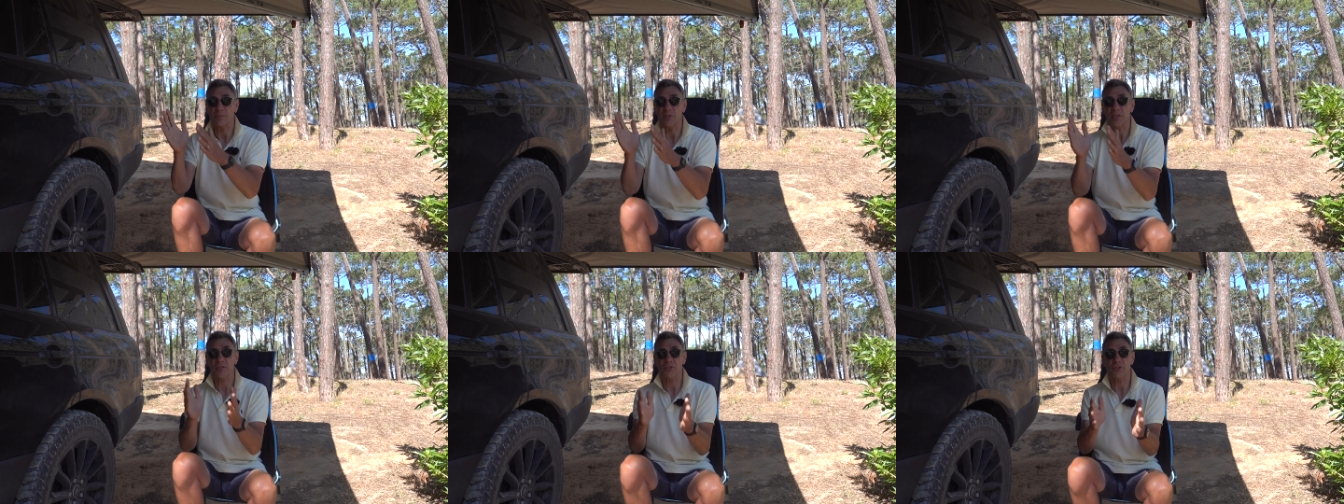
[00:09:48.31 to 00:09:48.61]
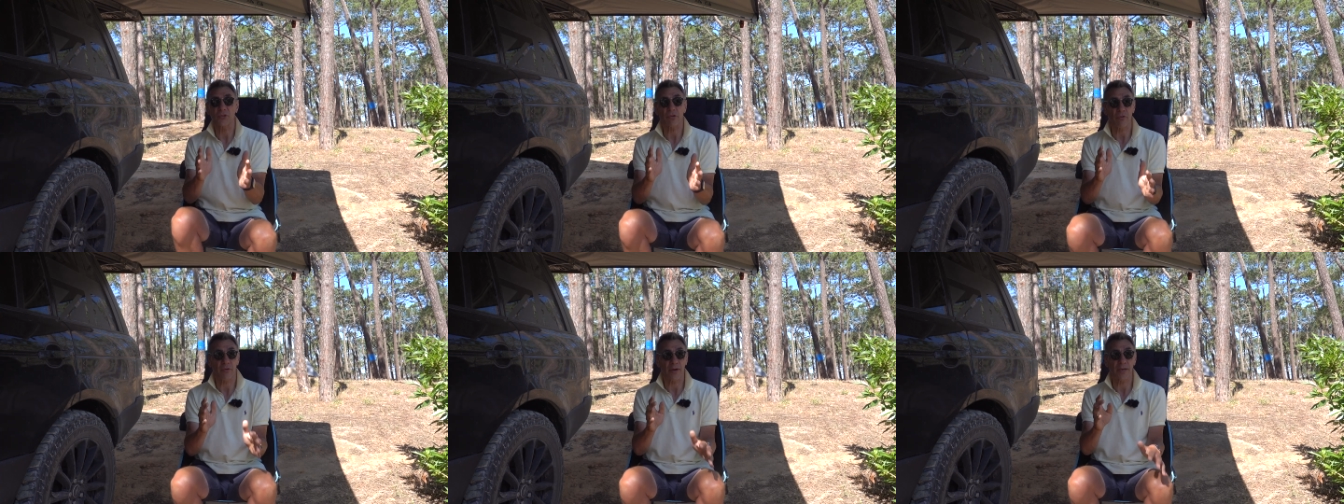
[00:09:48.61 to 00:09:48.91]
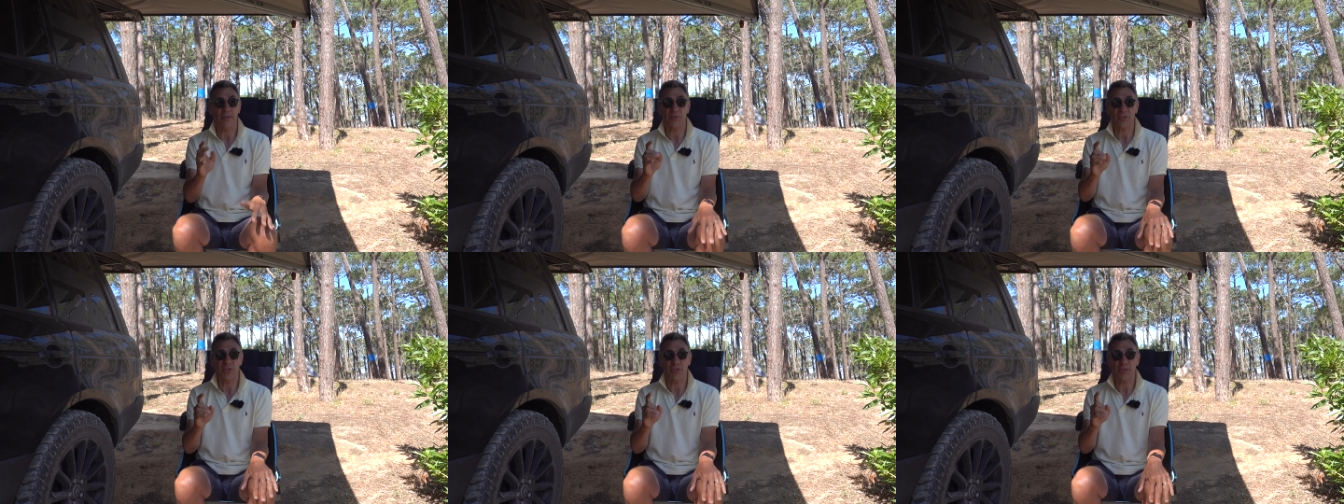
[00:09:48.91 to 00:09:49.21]
tents to
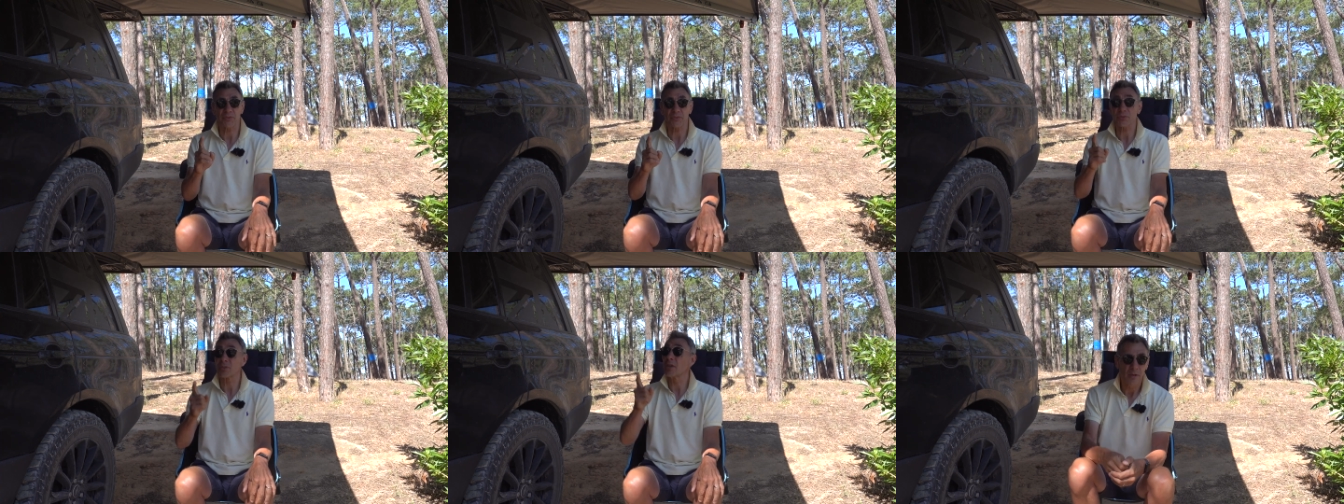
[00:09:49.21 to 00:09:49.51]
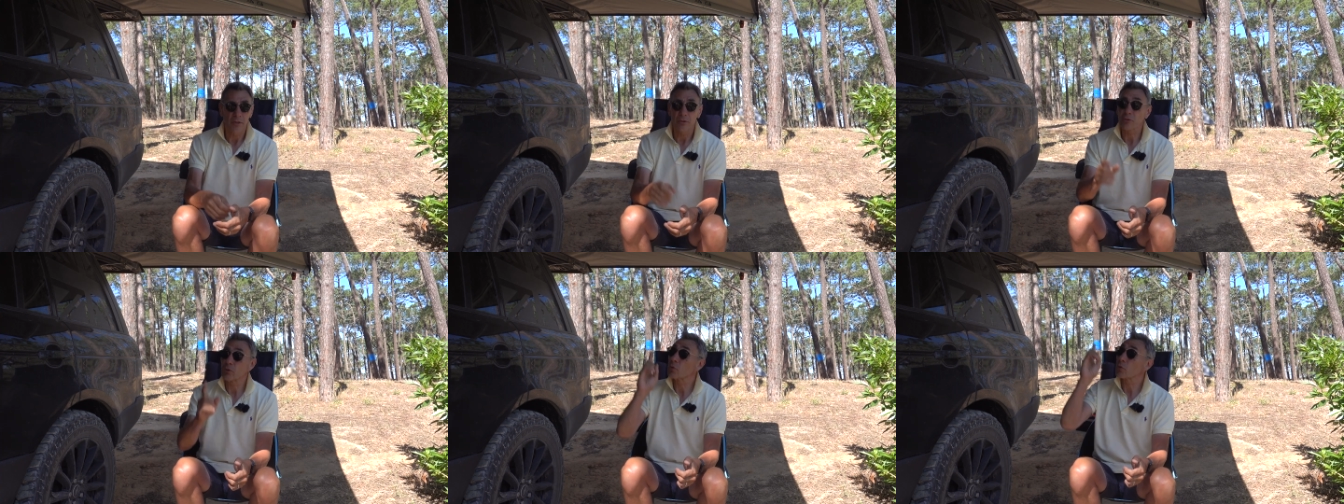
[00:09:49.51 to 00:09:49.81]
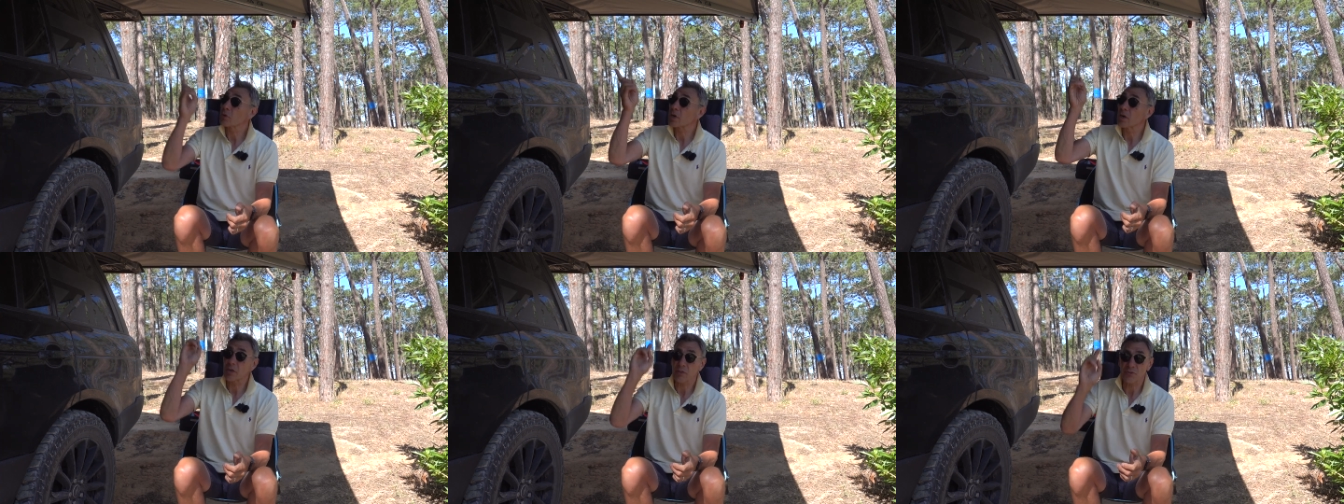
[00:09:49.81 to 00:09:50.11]
ground tents, you
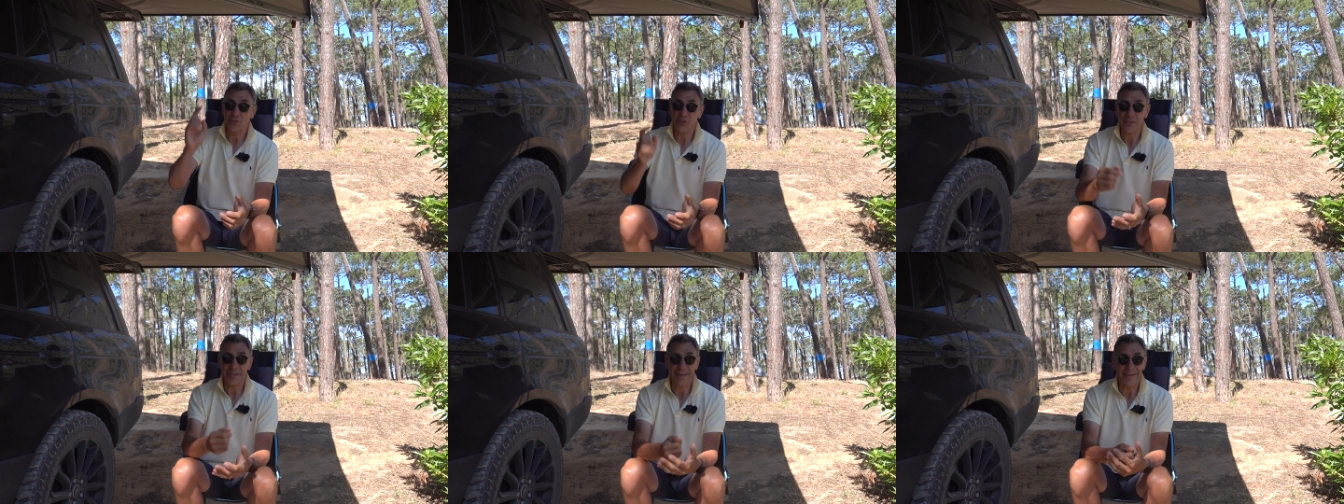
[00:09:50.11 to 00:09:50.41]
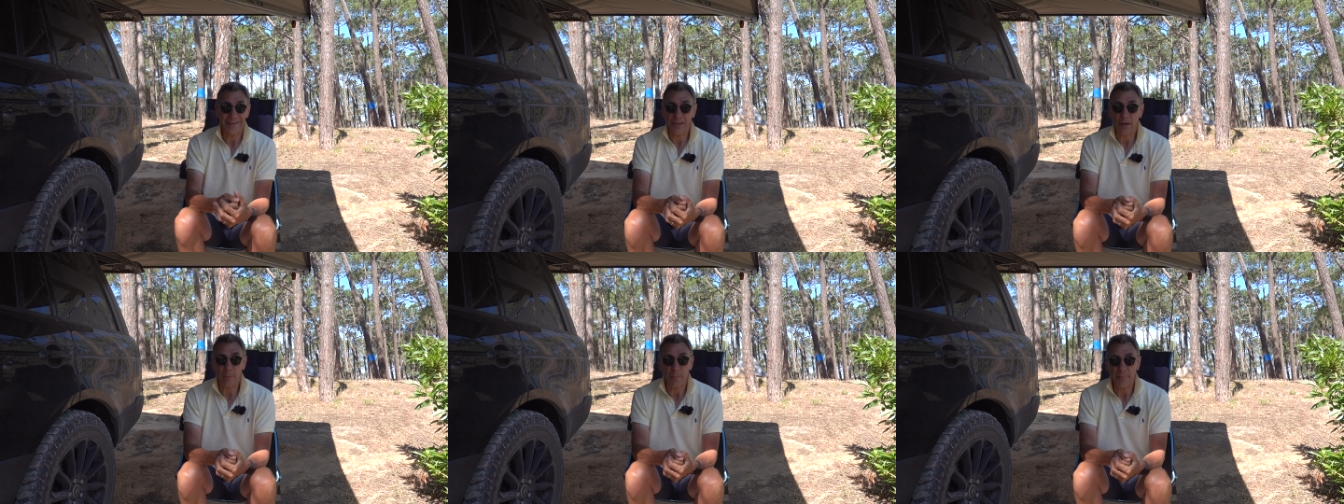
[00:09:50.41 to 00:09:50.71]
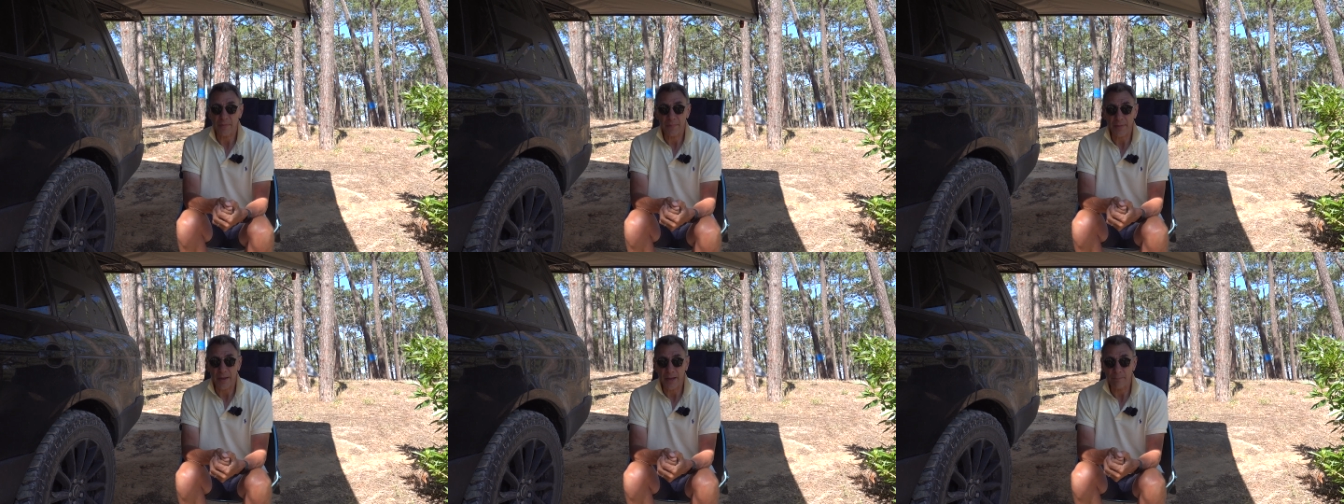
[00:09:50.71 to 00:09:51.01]
can't stand up
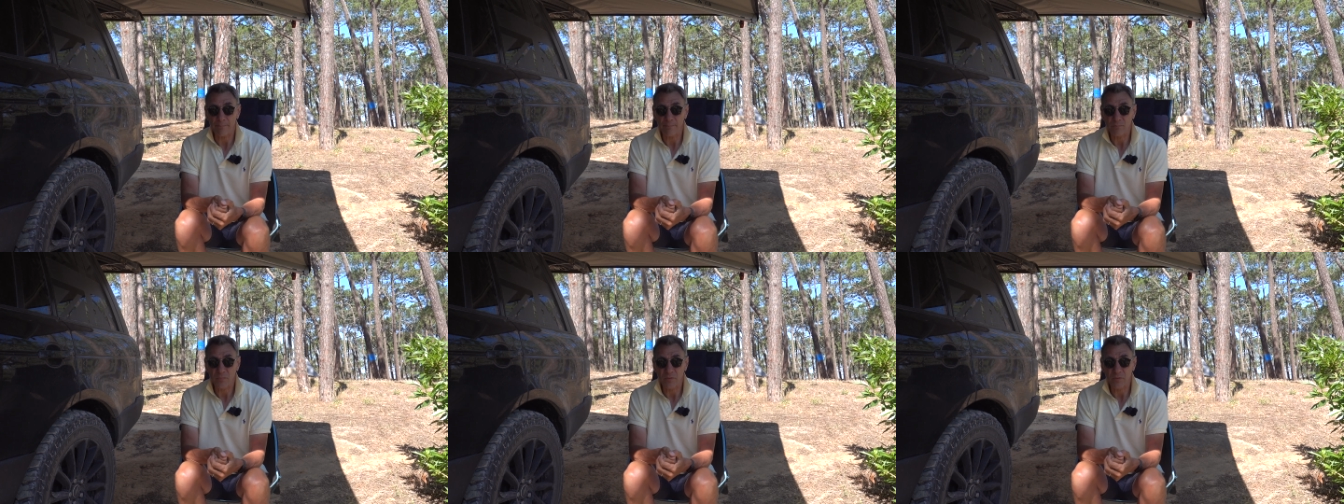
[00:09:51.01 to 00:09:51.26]
in that.